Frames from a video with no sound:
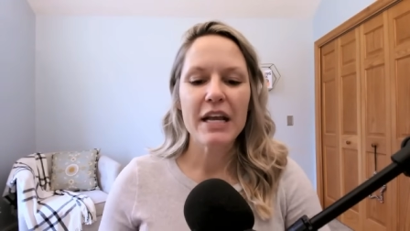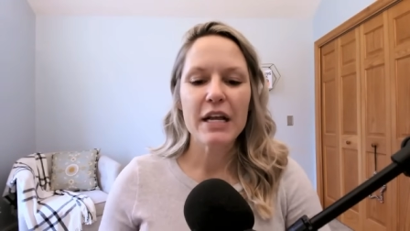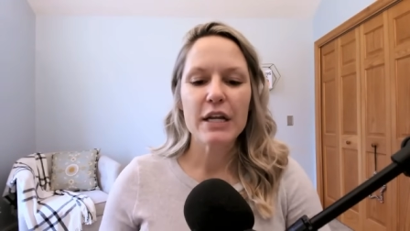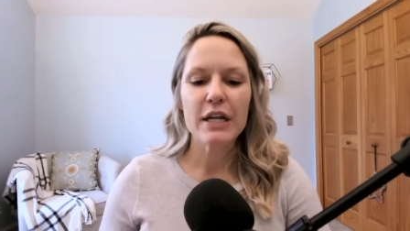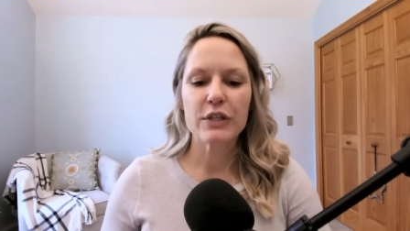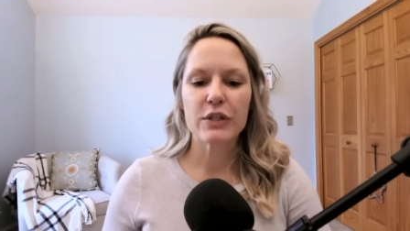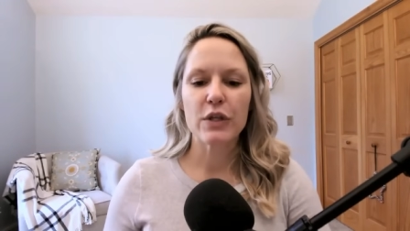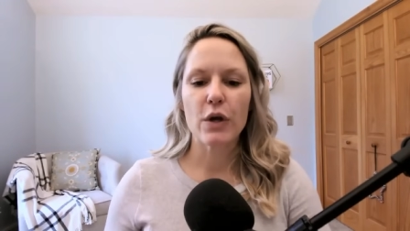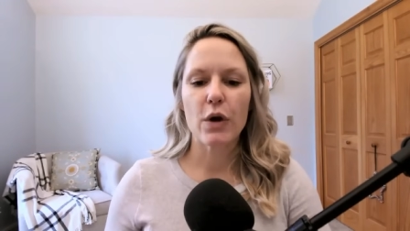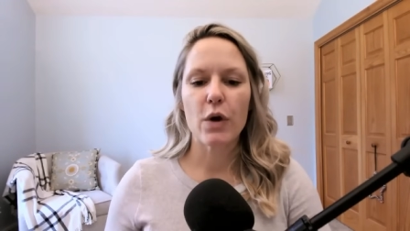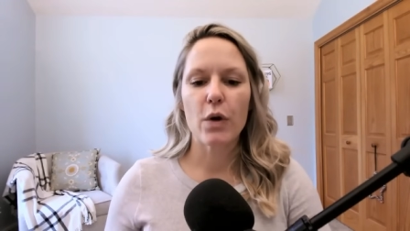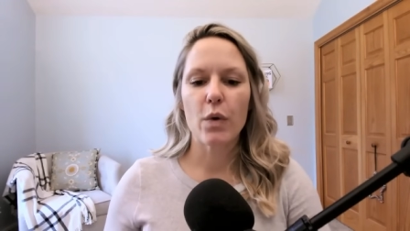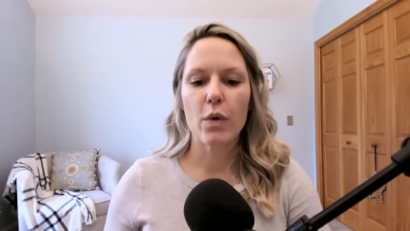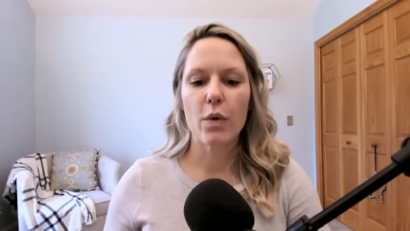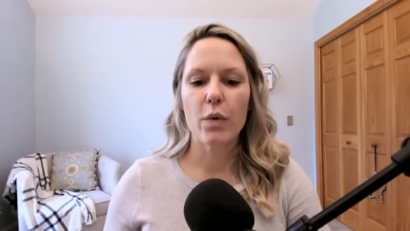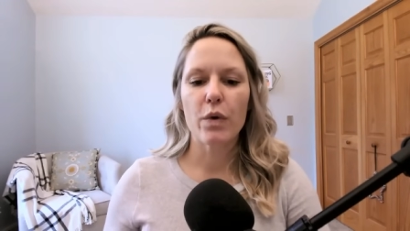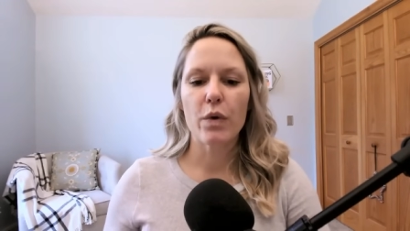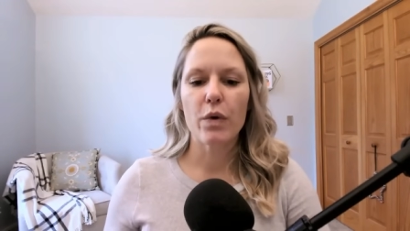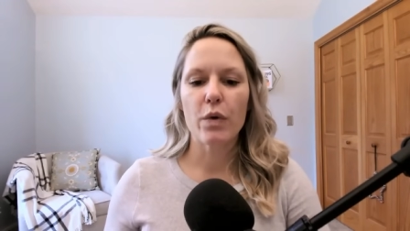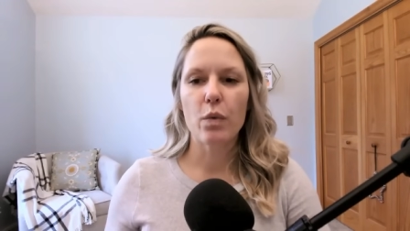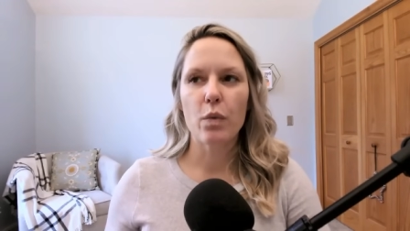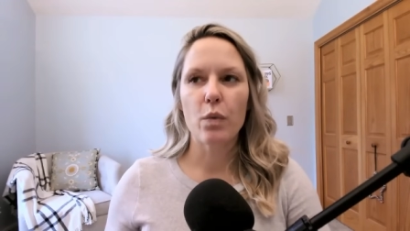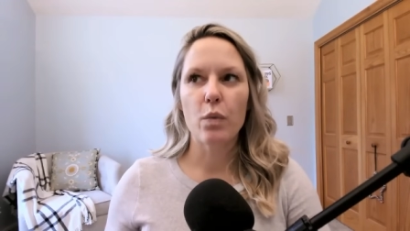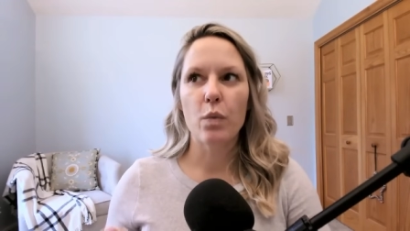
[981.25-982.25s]

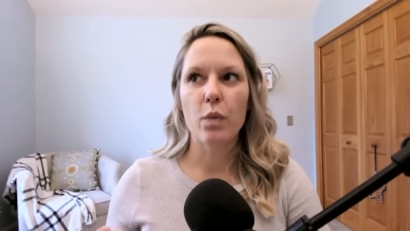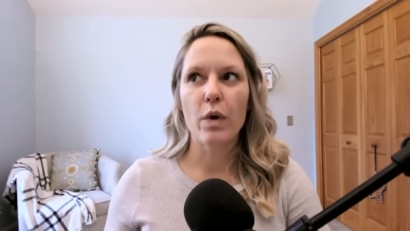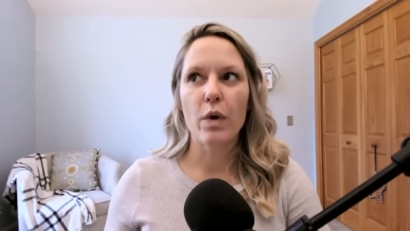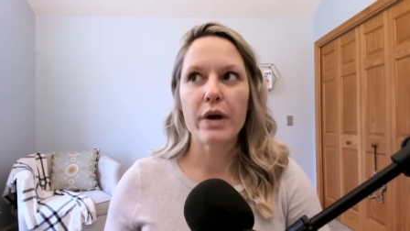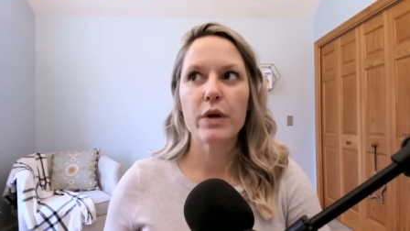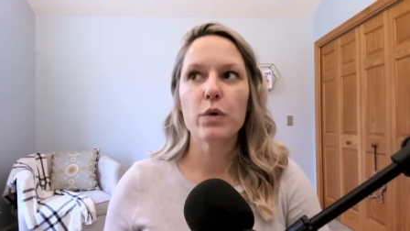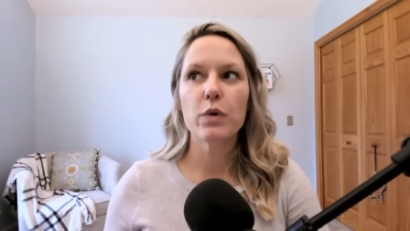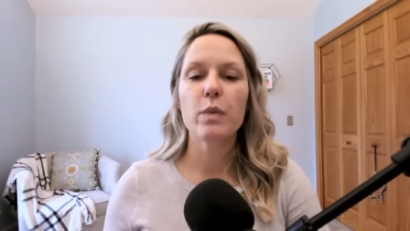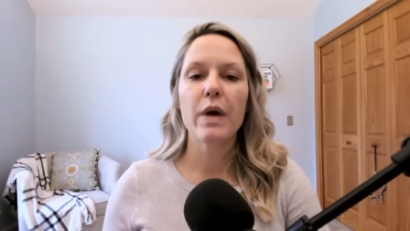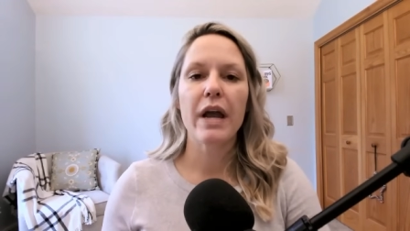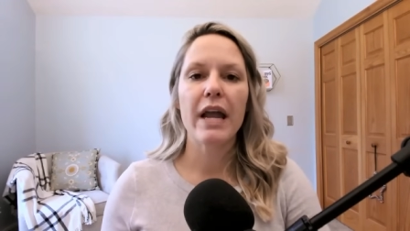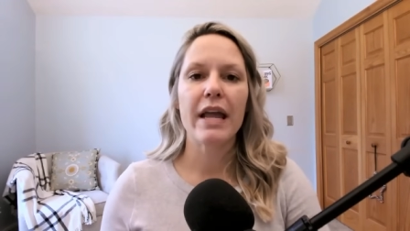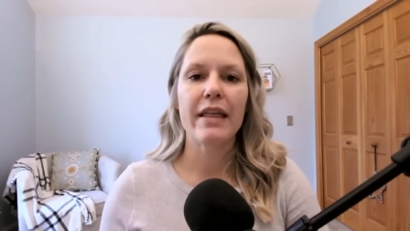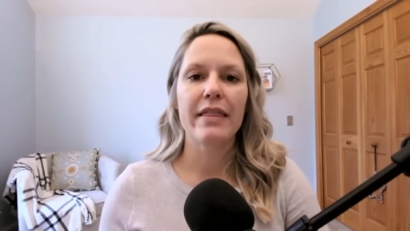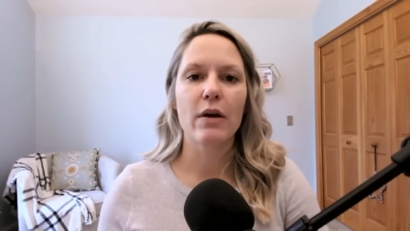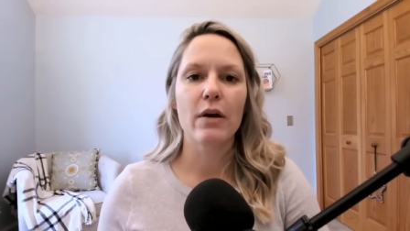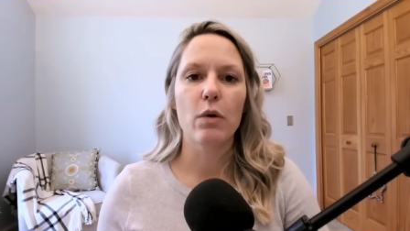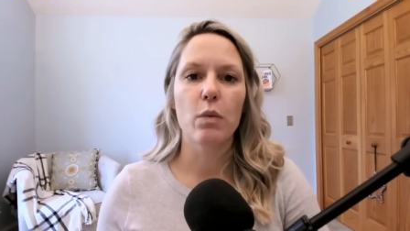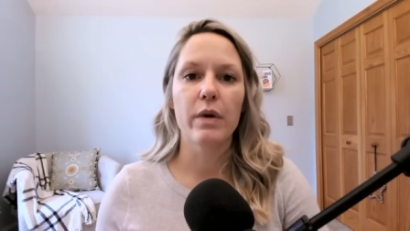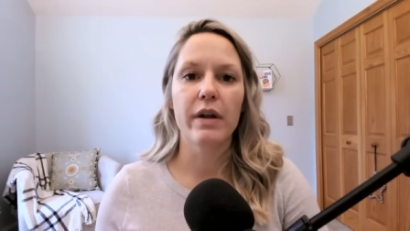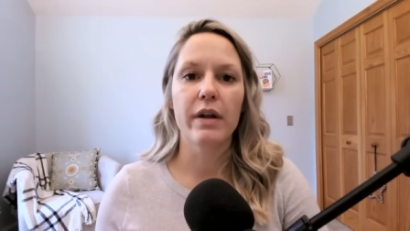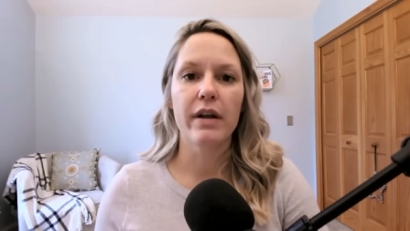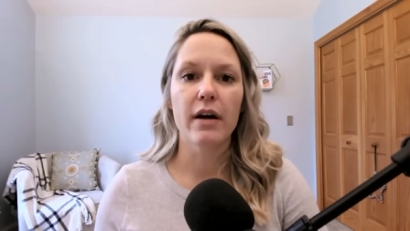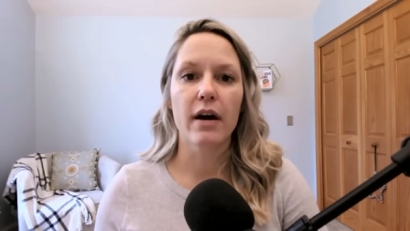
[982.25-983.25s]
So one way
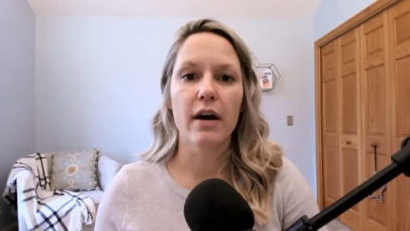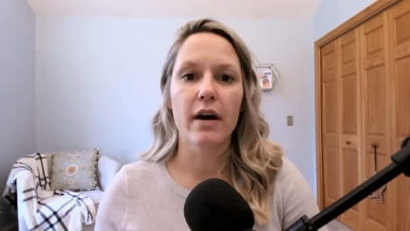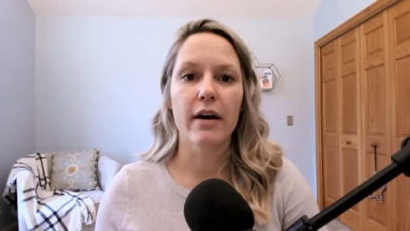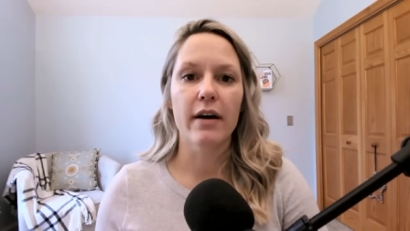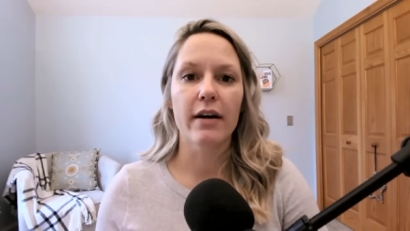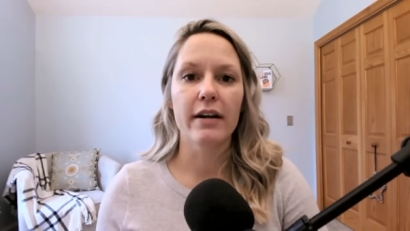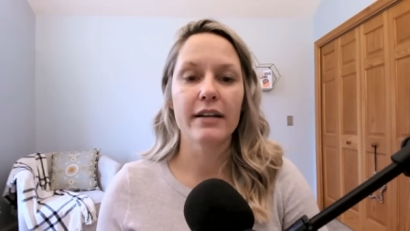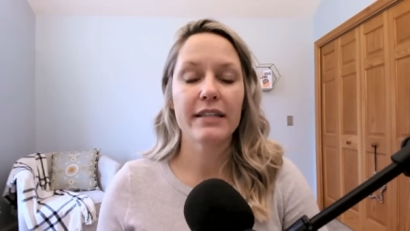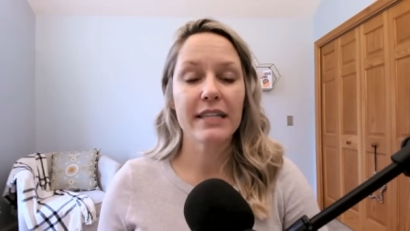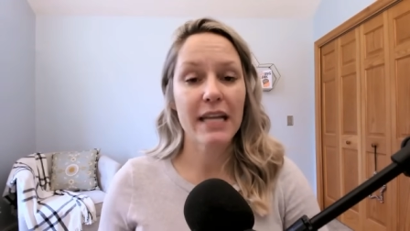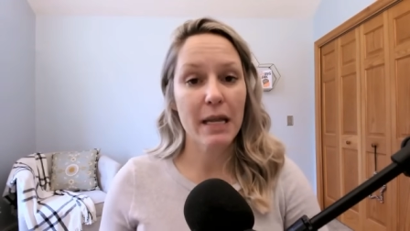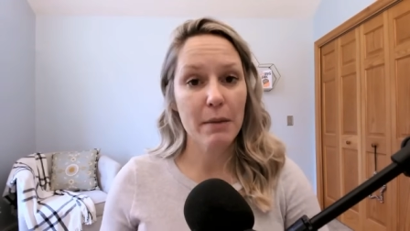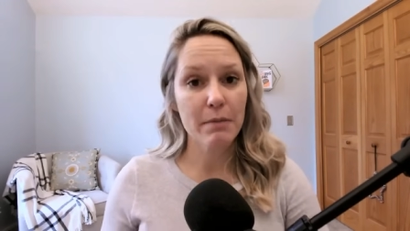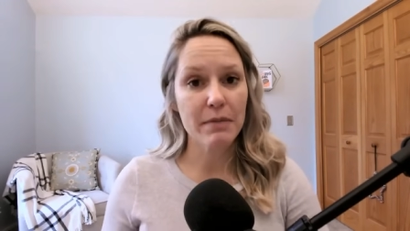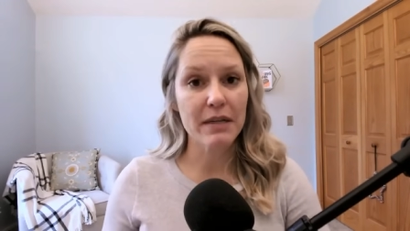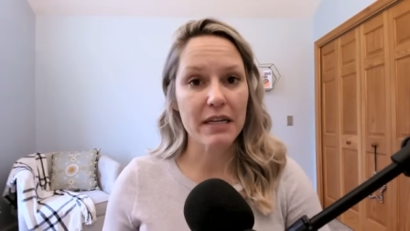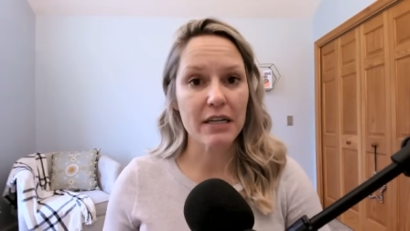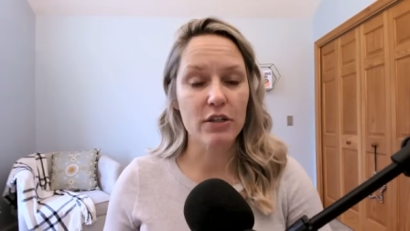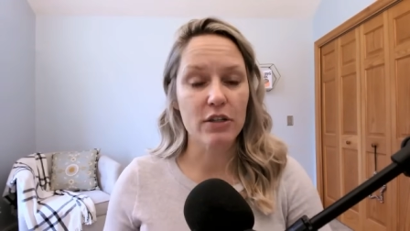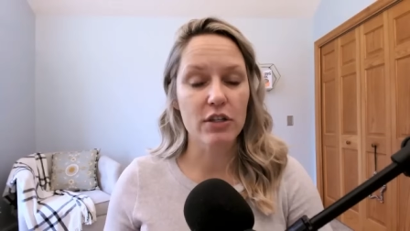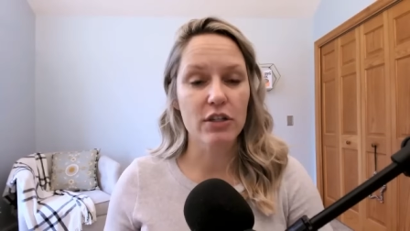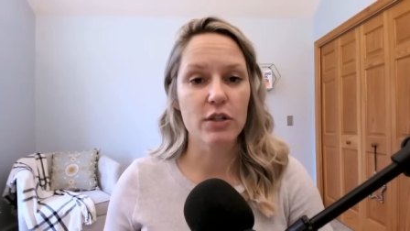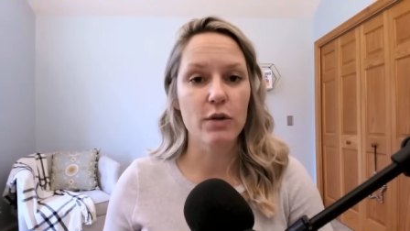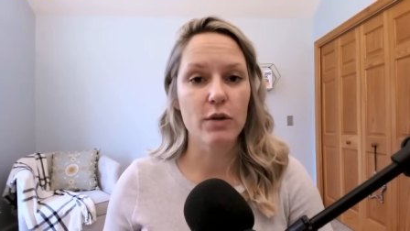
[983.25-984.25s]
that we are
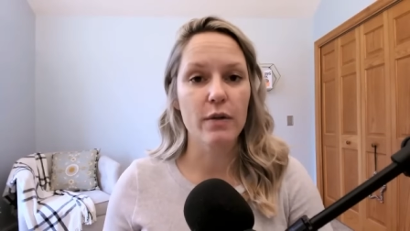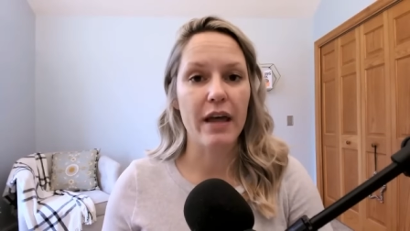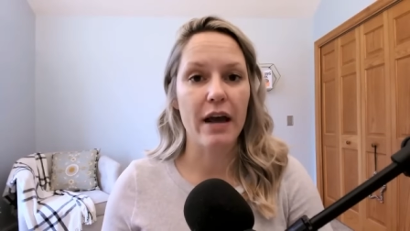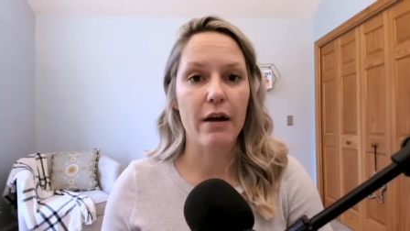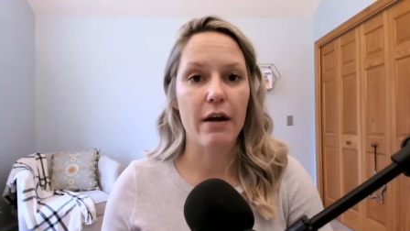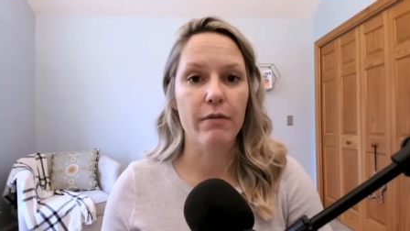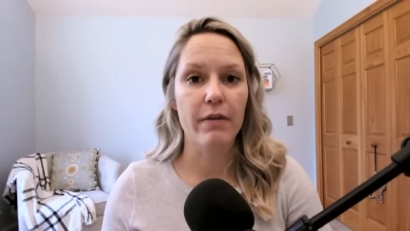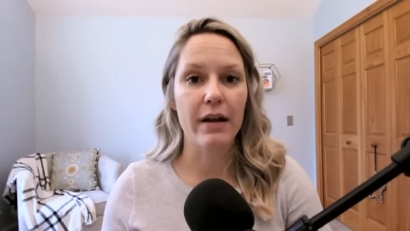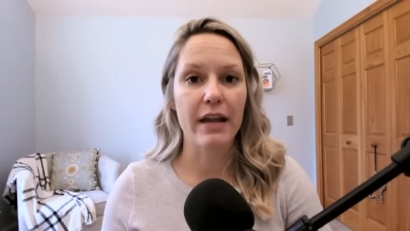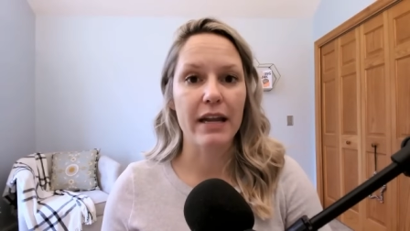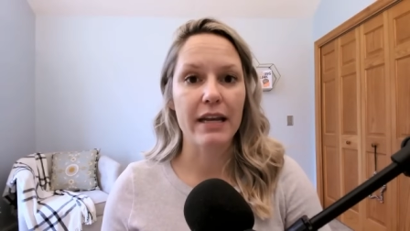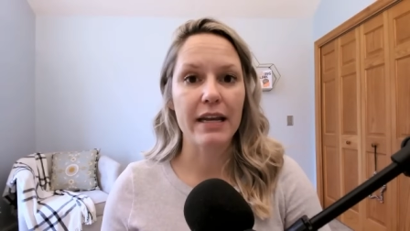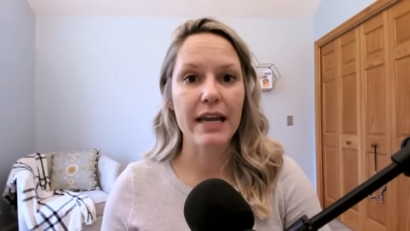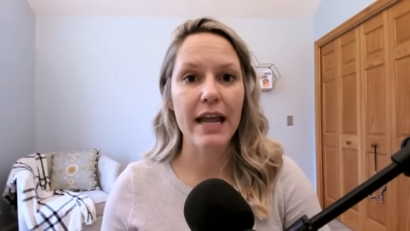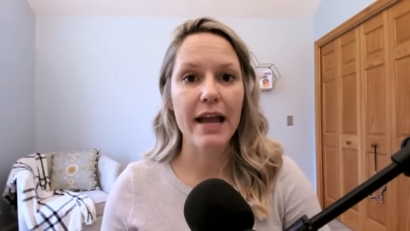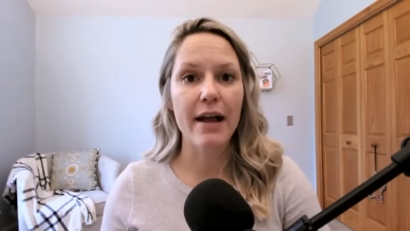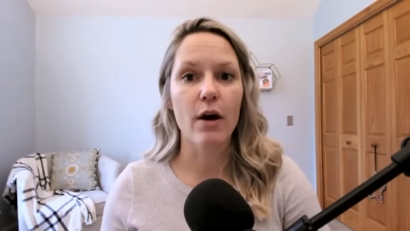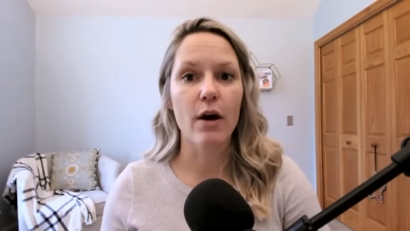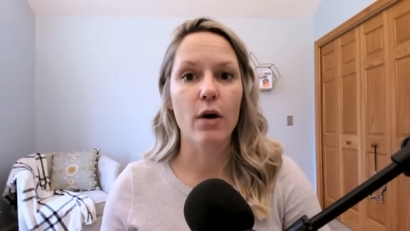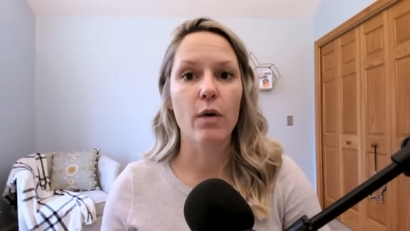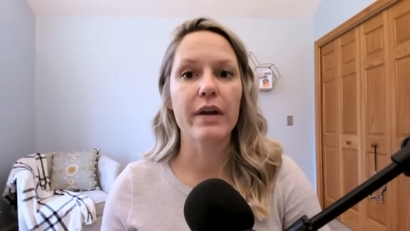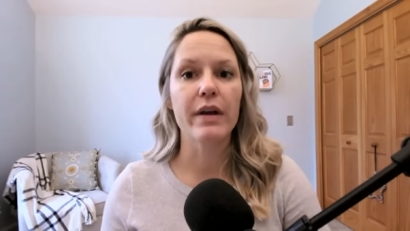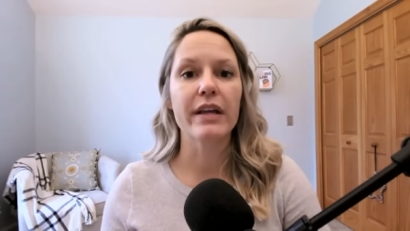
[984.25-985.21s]
attempting to do that right now